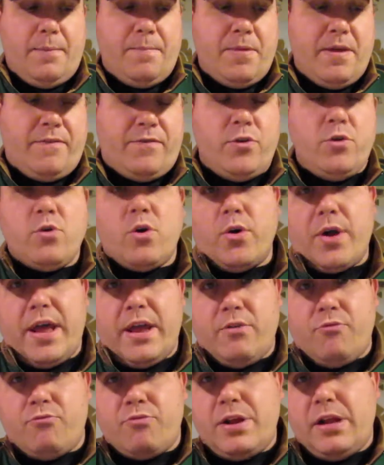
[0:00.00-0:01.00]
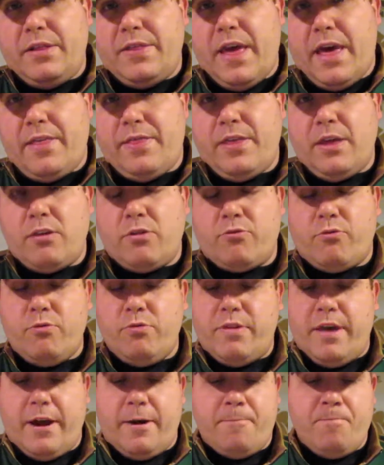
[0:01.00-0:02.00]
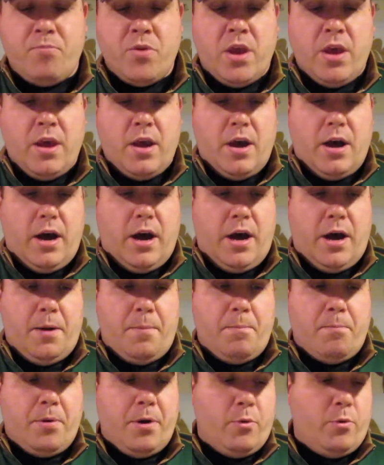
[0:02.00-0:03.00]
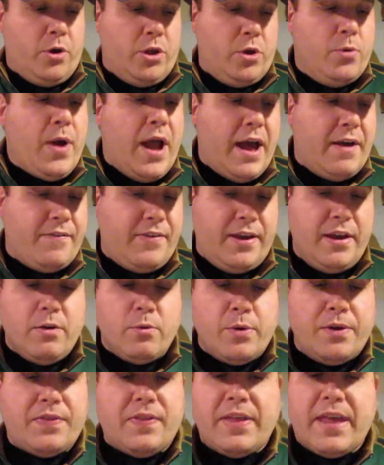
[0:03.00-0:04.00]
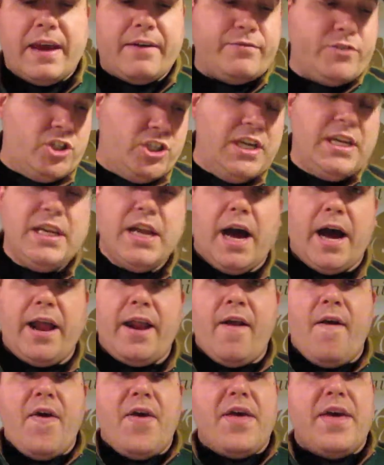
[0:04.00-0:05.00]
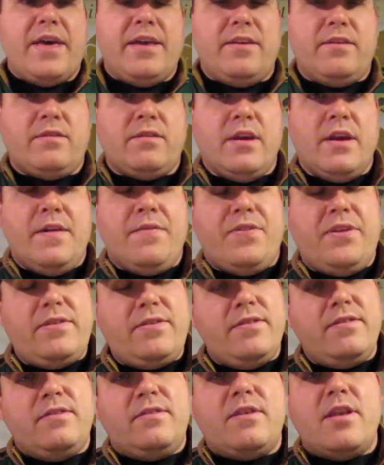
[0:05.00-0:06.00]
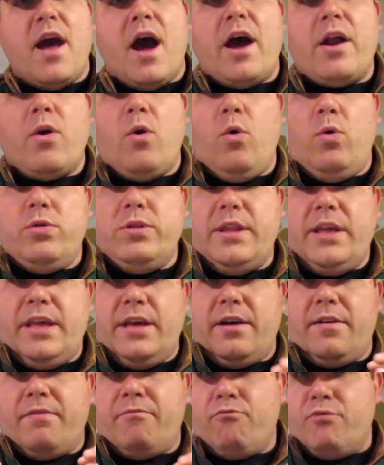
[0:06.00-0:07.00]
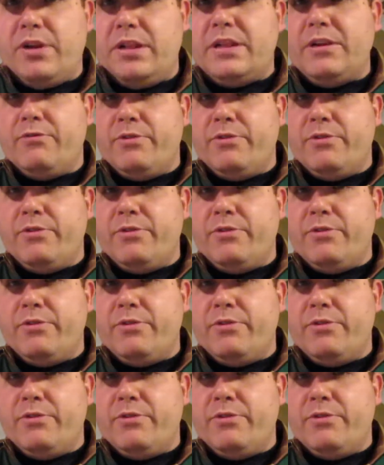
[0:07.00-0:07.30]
if you go ahead and reel that thing through there. But what you have here with the FG knot is this is not only a really,